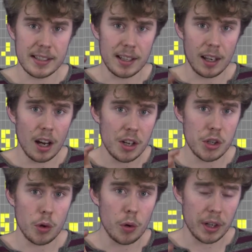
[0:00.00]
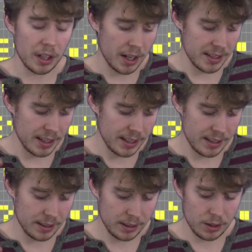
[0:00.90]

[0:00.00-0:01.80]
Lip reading: to larger organizing